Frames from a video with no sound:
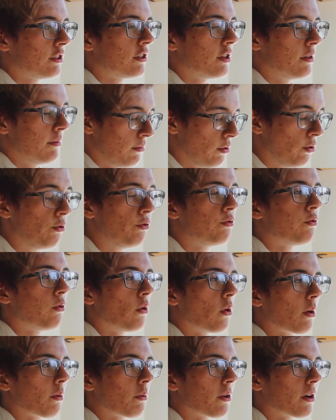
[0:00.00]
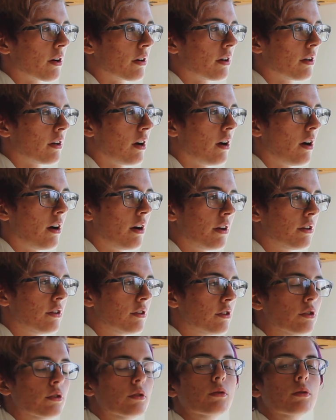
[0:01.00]
to move forward
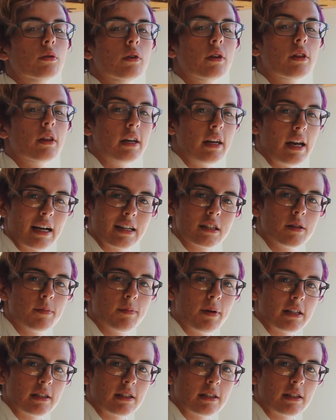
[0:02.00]
onto the next